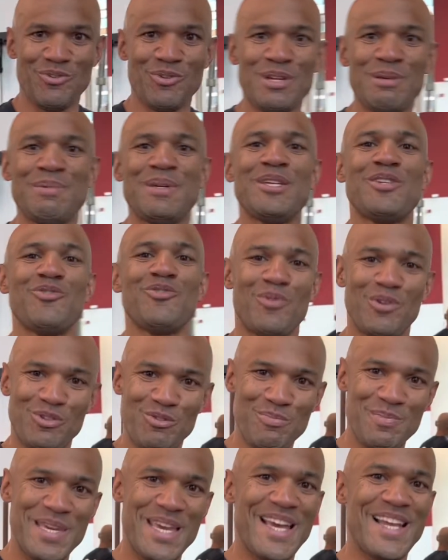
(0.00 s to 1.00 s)
limit. You want to
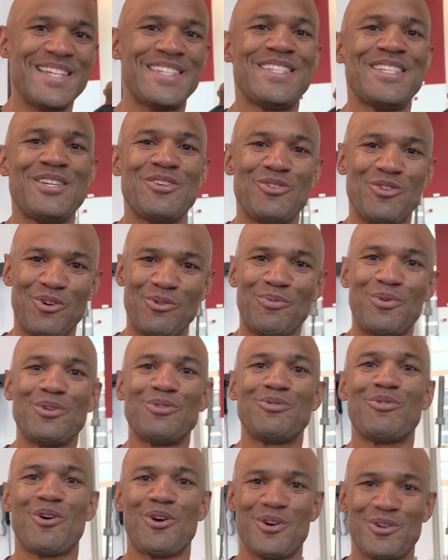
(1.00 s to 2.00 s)
be healthy. You don't want
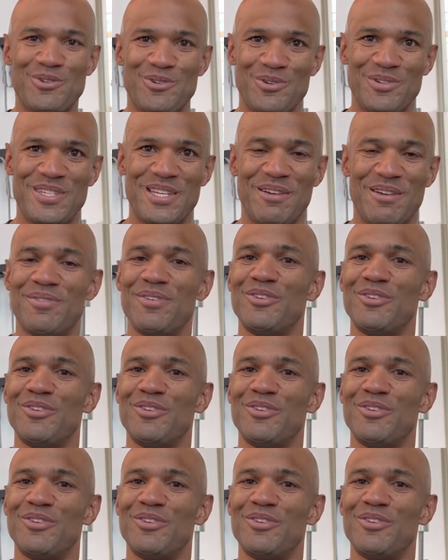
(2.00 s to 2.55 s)
to hurt yourself.